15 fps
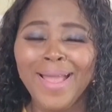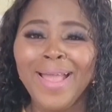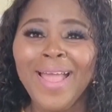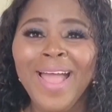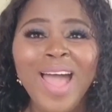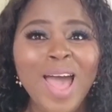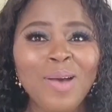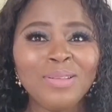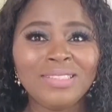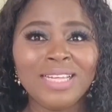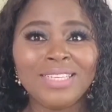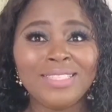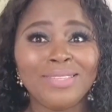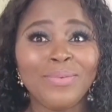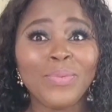I was
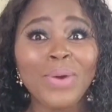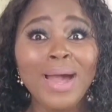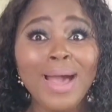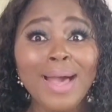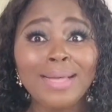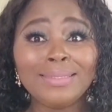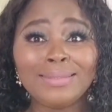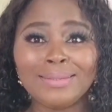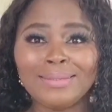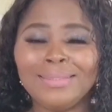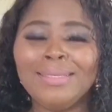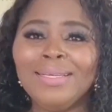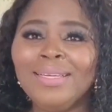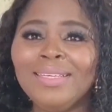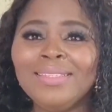like, what?
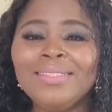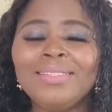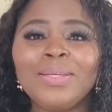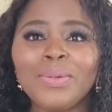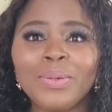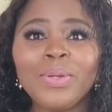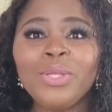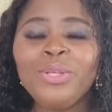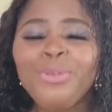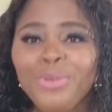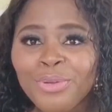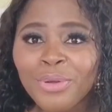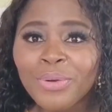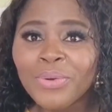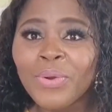So you
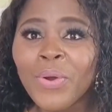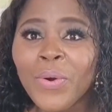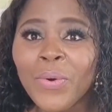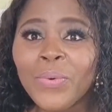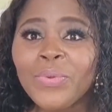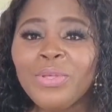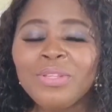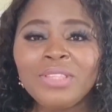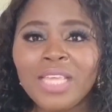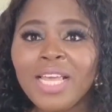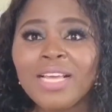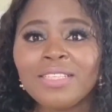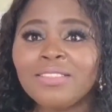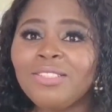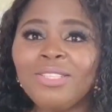don't know, you
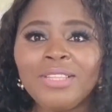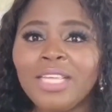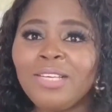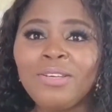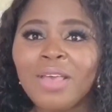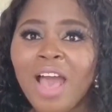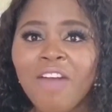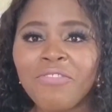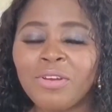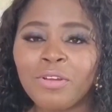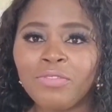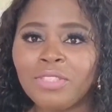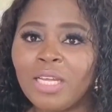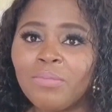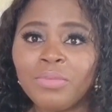think you have enough
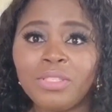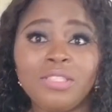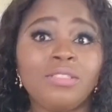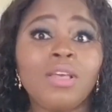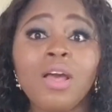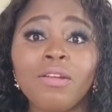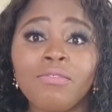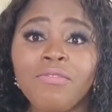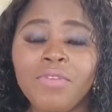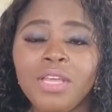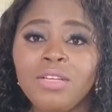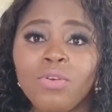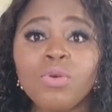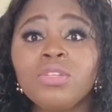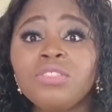time, but it's gone. It
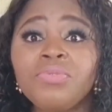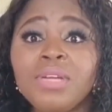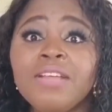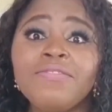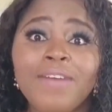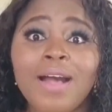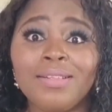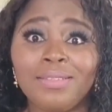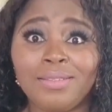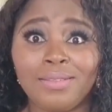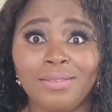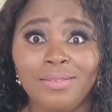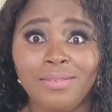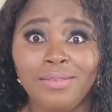goes really fast.